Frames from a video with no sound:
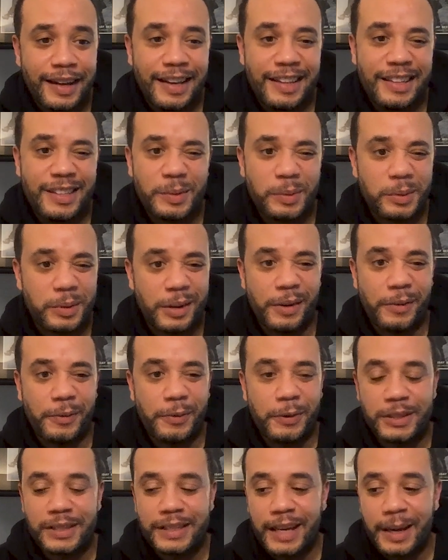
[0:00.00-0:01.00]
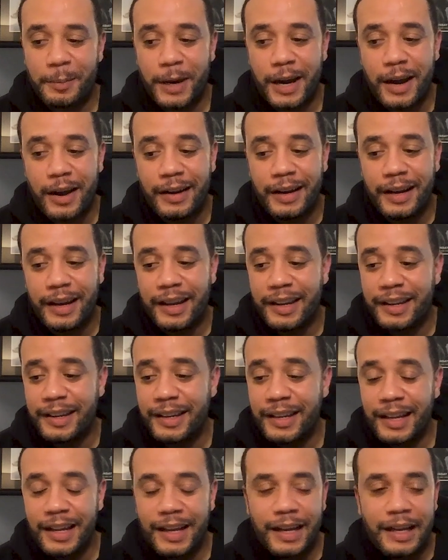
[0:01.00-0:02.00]
This was when it first came out and
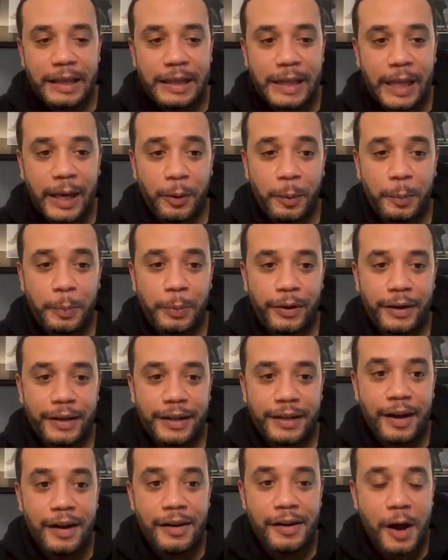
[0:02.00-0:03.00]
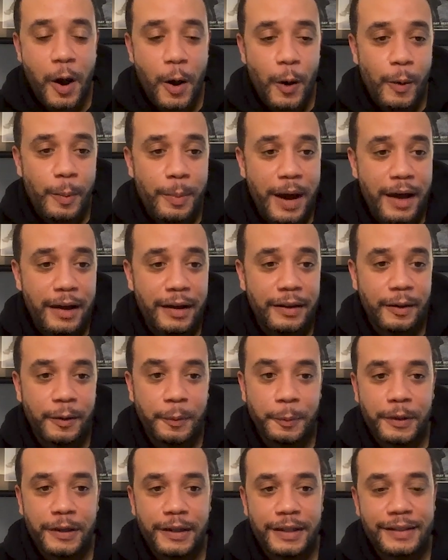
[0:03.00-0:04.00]
they were pretty gung-ho about it. They were
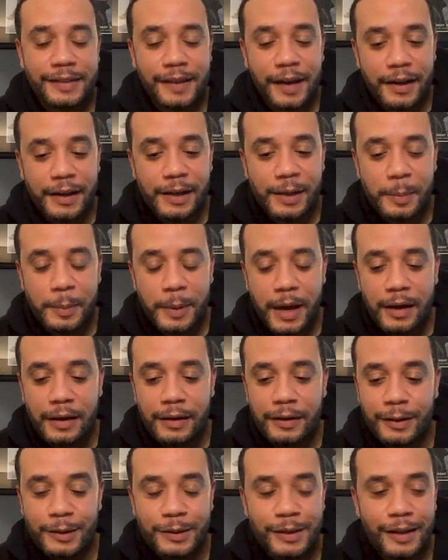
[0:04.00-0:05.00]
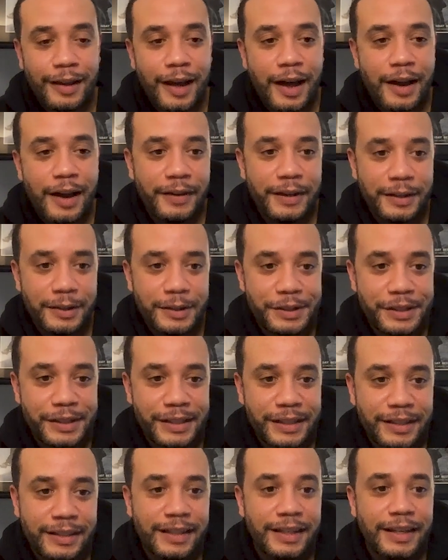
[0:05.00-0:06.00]
pretty excited about it. There's a lot of
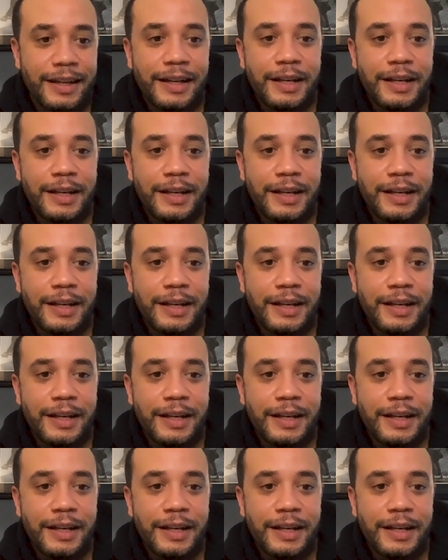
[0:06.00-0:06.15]
energy.